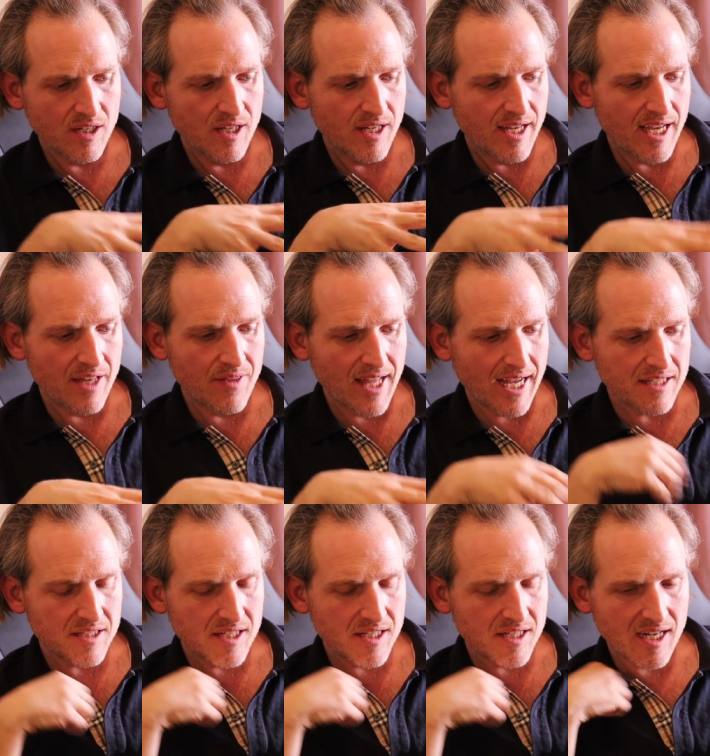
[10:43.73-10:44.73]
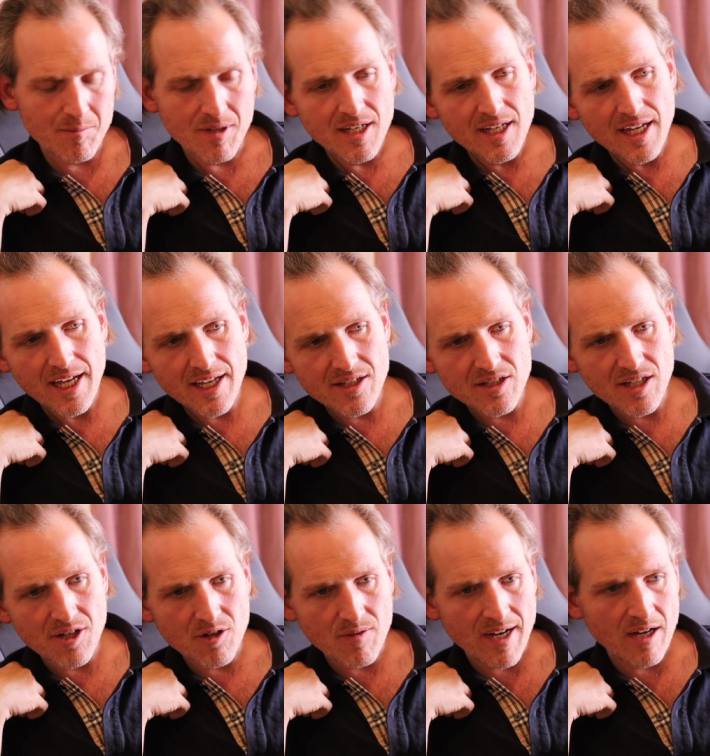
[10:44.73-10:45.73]
in that time,
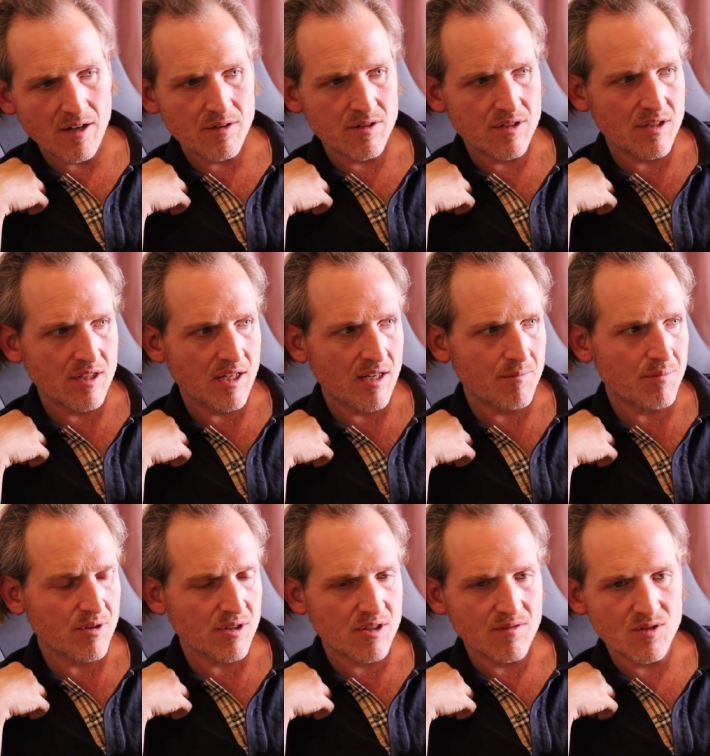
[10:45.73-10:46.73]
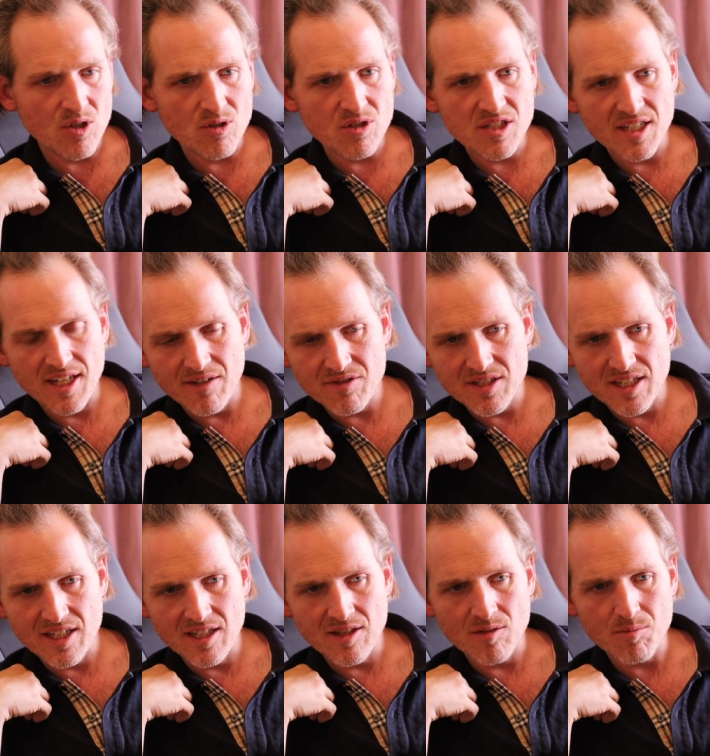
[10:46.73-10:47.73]
ending around the birth of
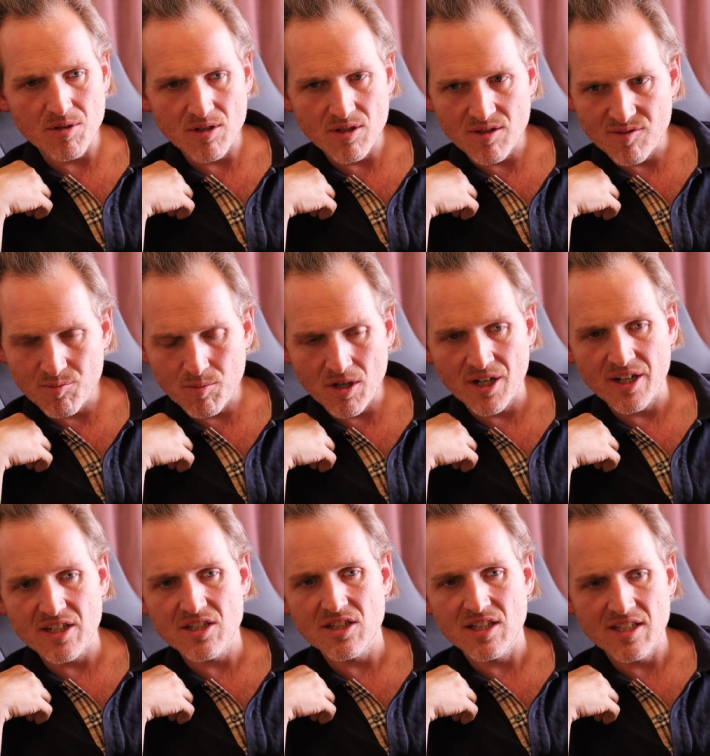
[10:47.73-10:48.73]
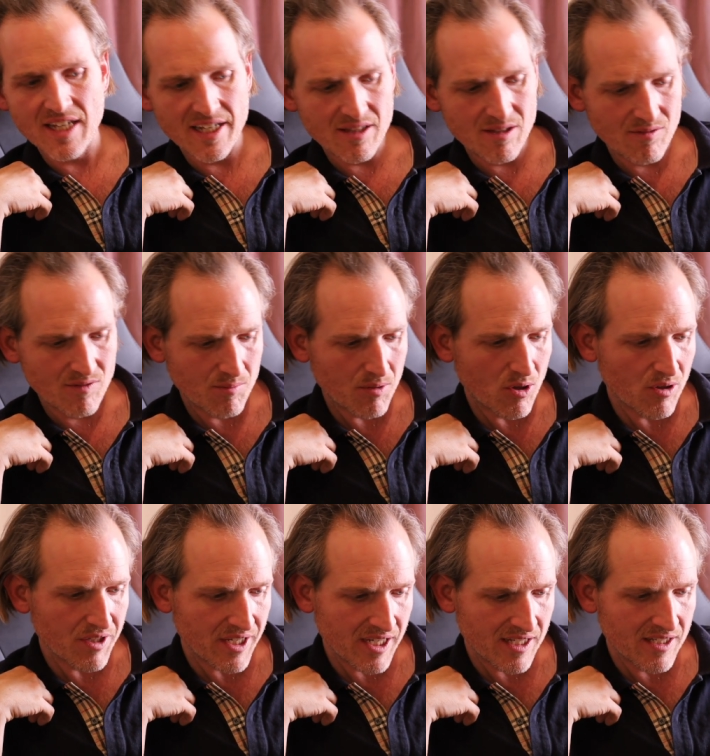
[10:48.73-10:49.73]
Dostoevsky, the birth of Marx, the death of
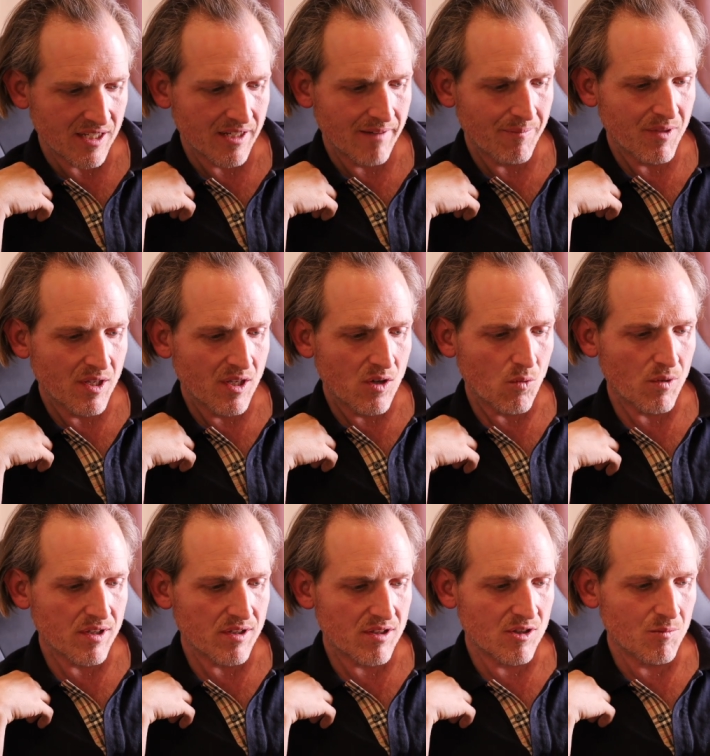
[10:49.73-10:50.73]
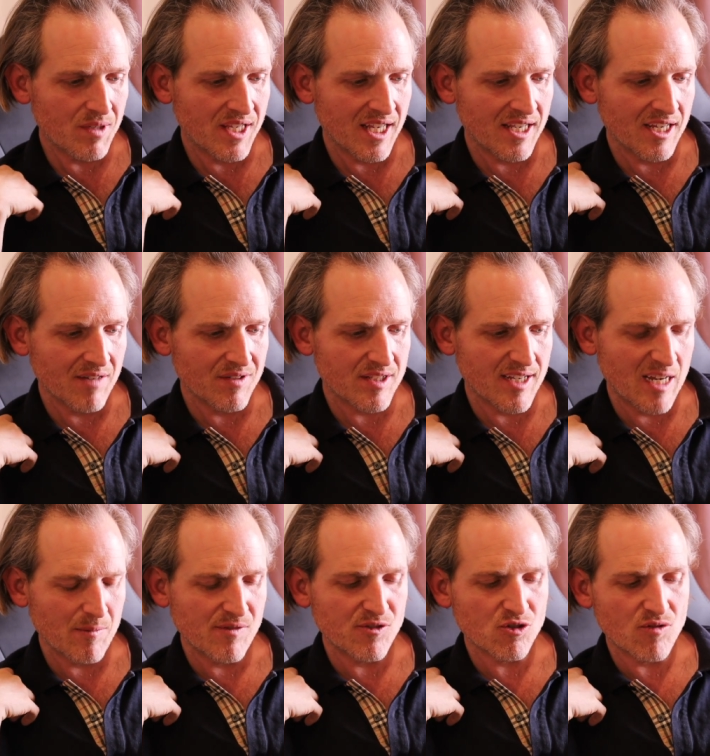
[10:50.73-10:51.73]
Napoleon, with the beginning of a time
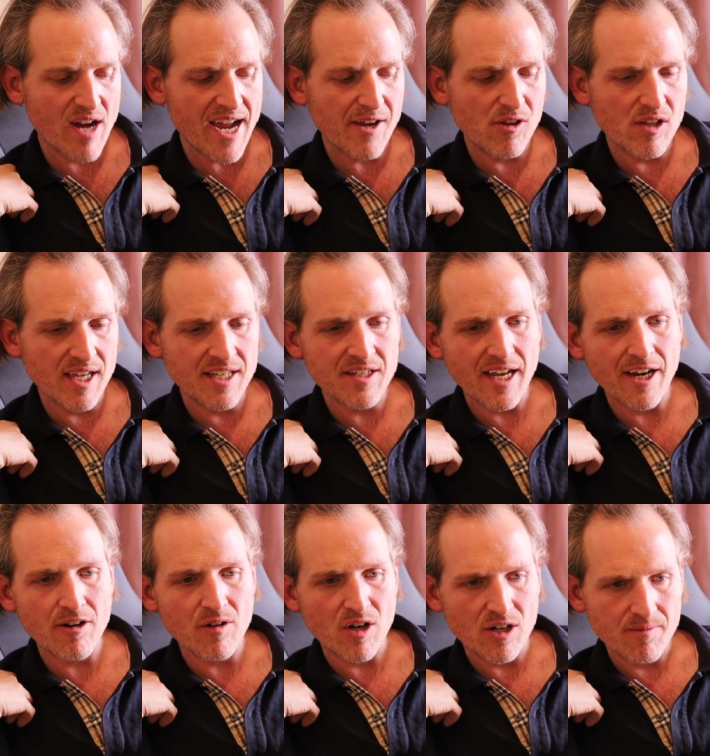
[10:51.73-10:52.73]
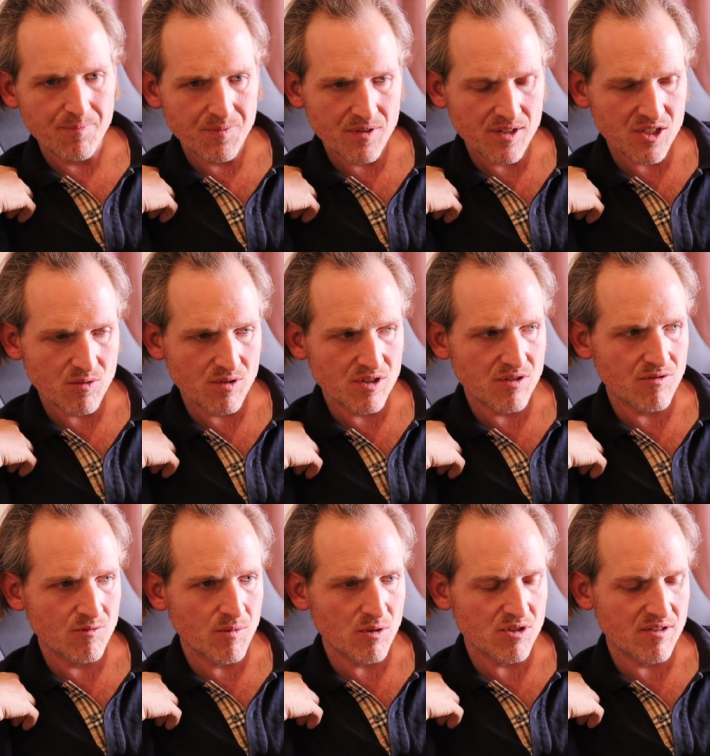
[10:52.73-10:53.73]
of trial and error. This was through
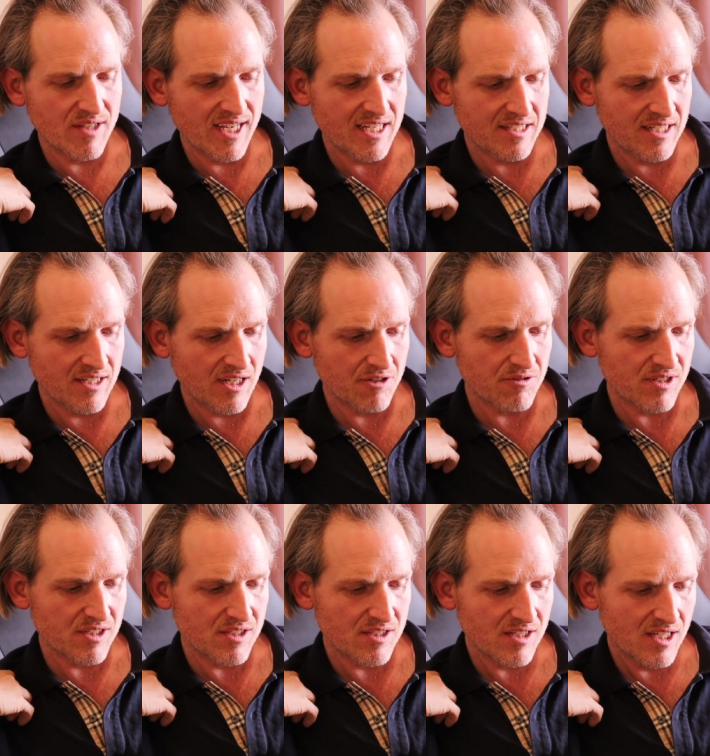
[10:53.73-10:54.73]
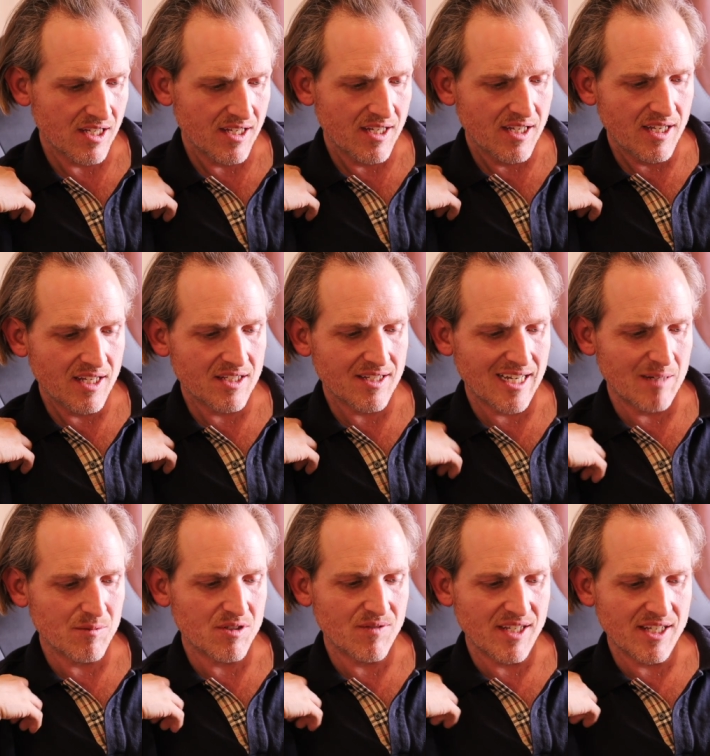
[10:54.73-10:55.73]
most of the 1800s. In
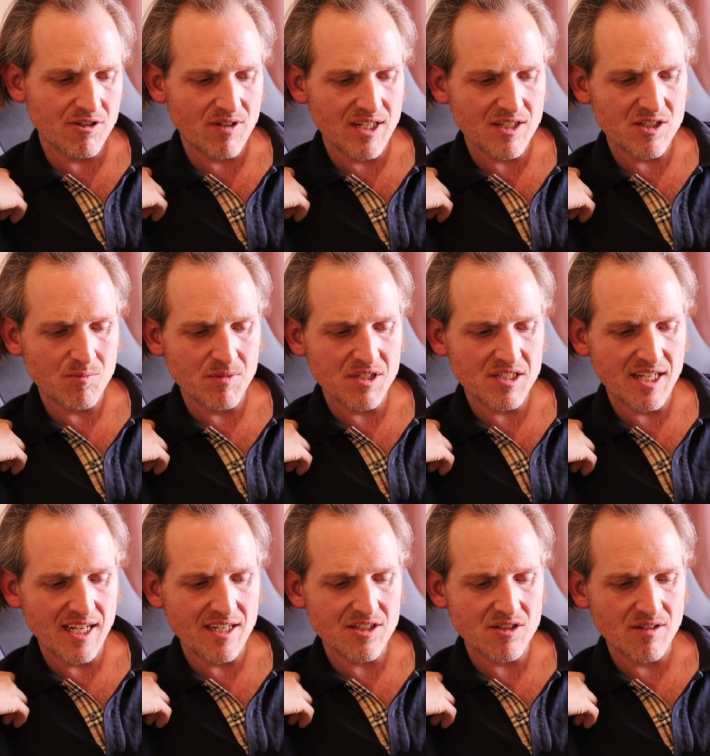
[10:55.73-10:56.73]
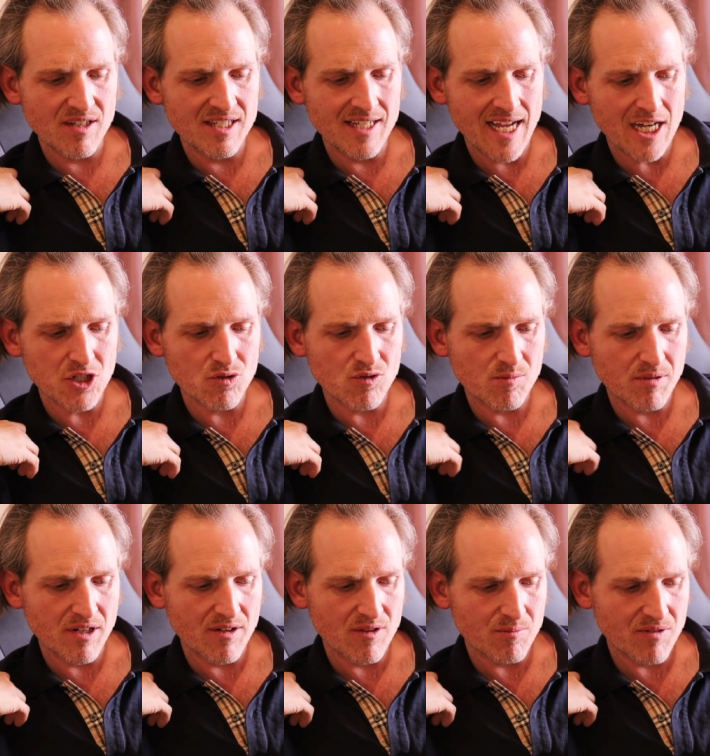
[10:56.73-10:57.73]
times of increase, mistakes are a natural
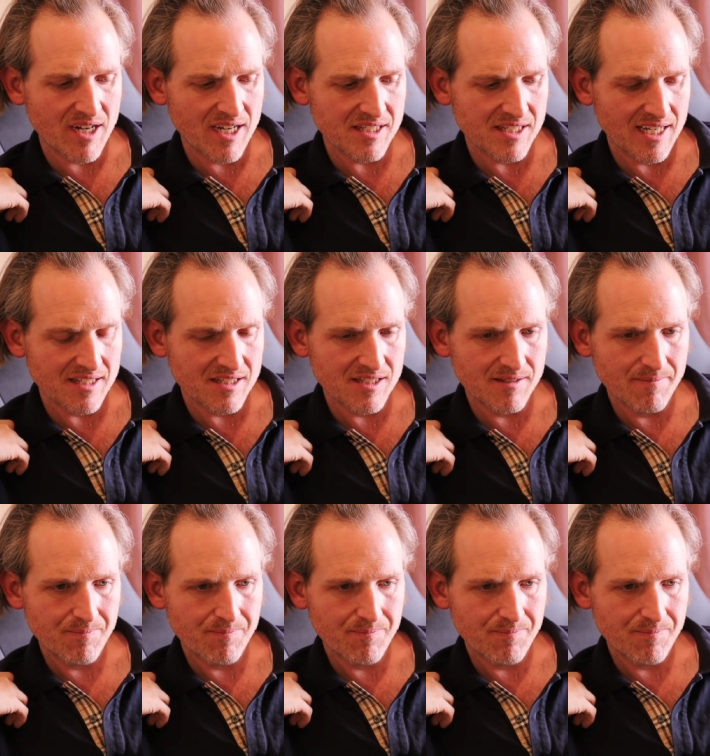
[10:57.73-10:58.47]
part of the process.